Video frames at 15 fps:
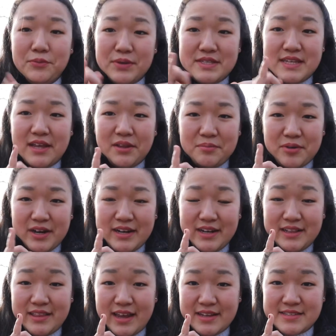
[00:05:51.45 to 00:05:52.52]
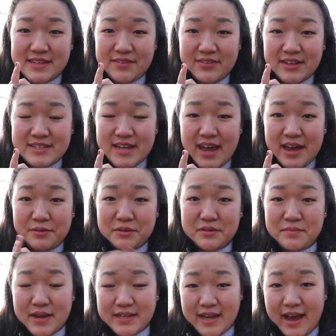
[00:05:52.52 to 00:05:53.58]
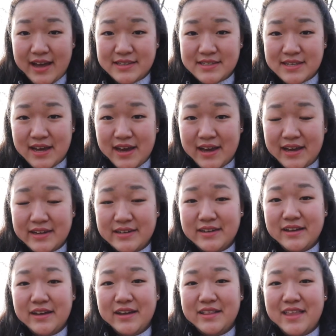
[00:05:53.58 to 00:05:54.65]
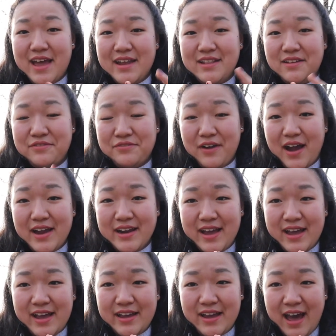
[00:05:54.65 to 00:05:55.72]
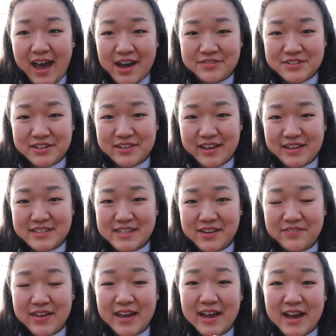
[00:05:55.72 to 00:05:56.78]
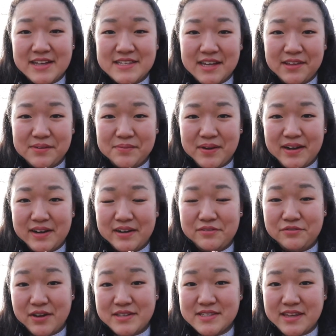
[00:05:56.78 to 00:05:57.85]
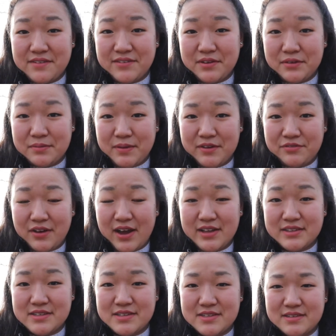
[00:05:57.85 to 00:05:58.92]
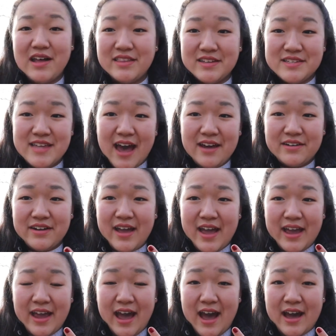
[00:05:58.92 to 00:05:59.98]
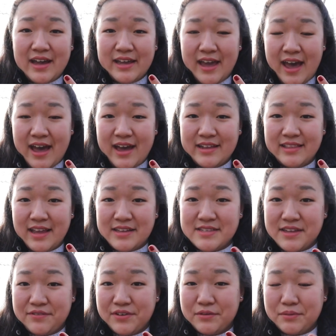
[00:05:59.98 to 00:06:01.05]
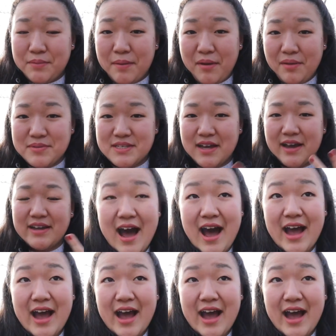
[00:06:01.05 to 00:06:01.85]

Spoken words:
We celebrated Thanksgiving Day with my dad's side. Then the Friday after Thanksgiving, I celebrated Friendsgiving with my friends. The Saturday, I had Thanksgiving with my mom's side.